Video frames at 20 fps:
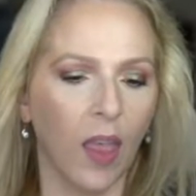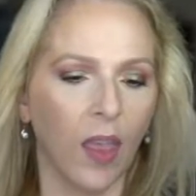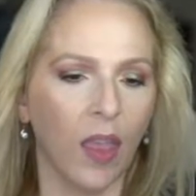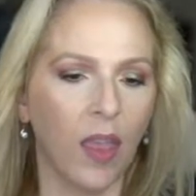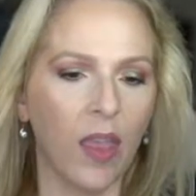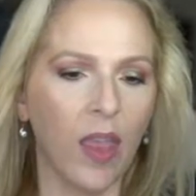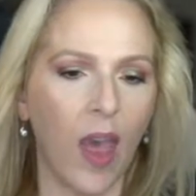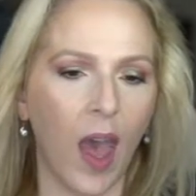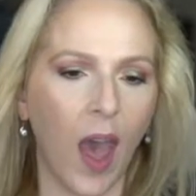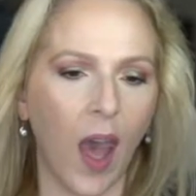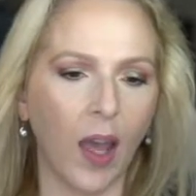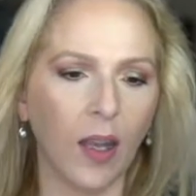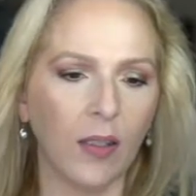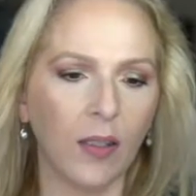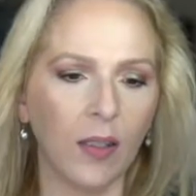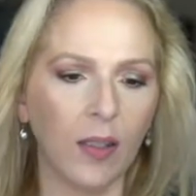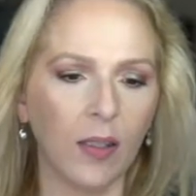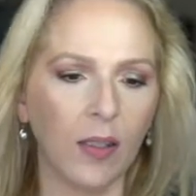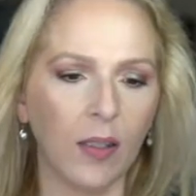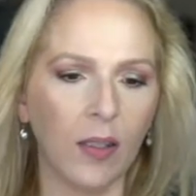
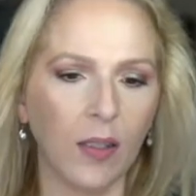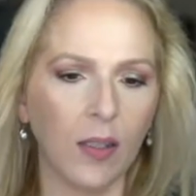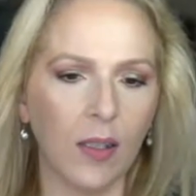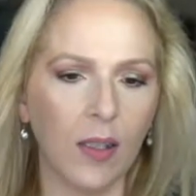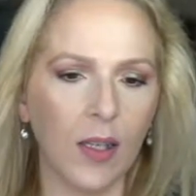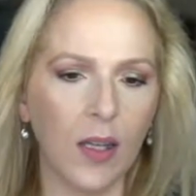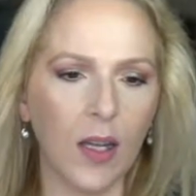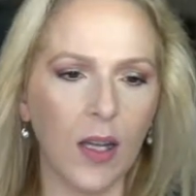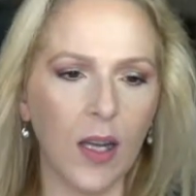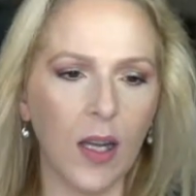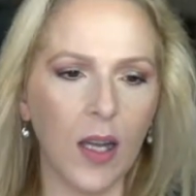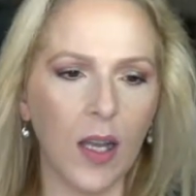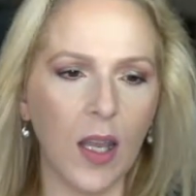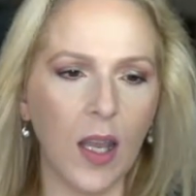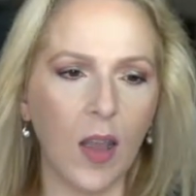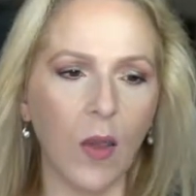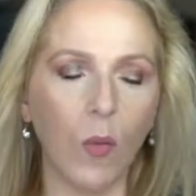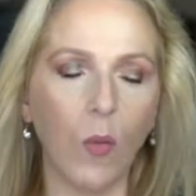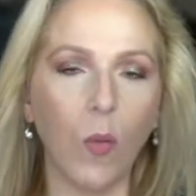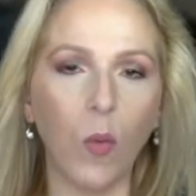That
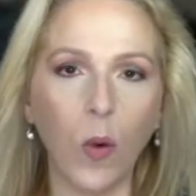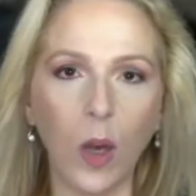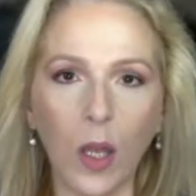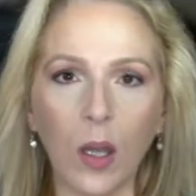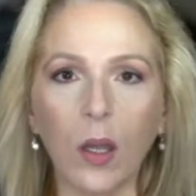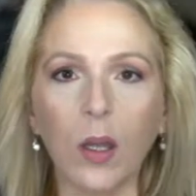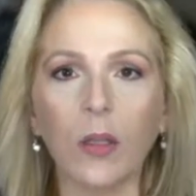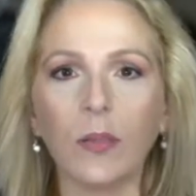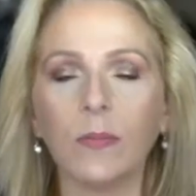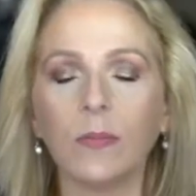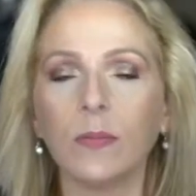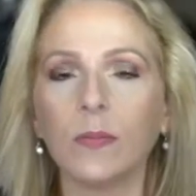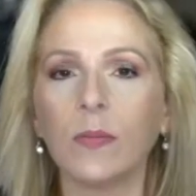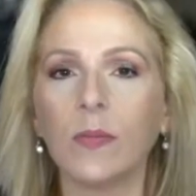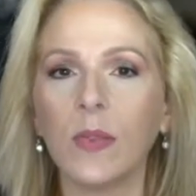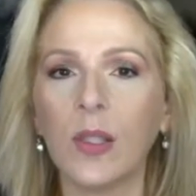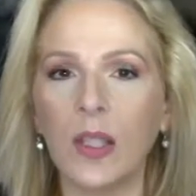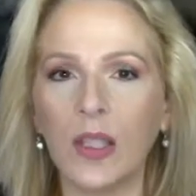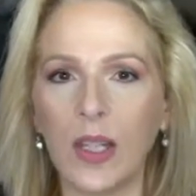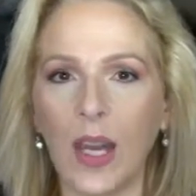it will
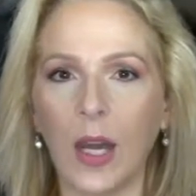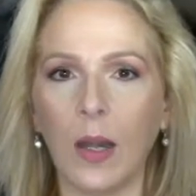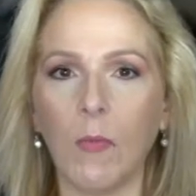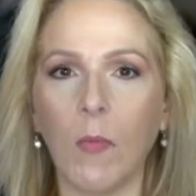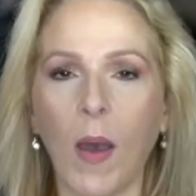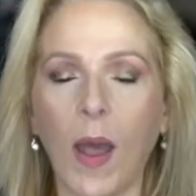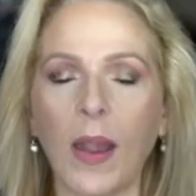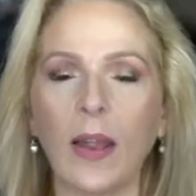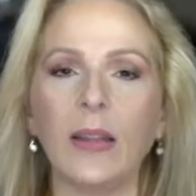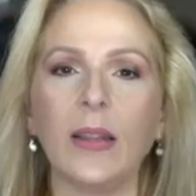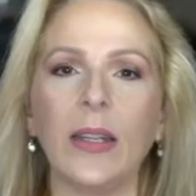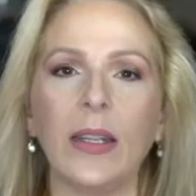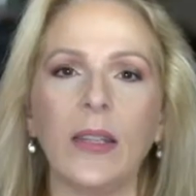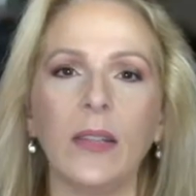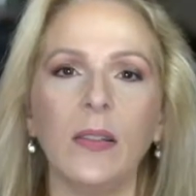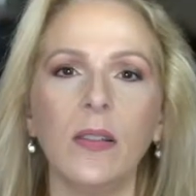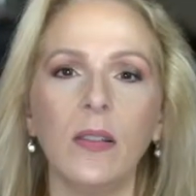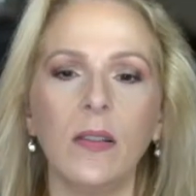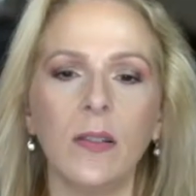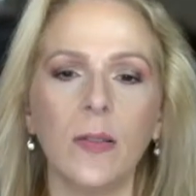stain my
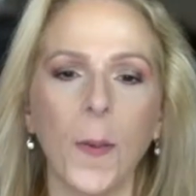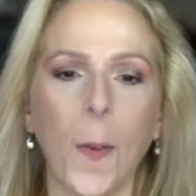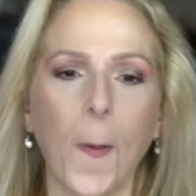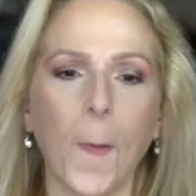lids,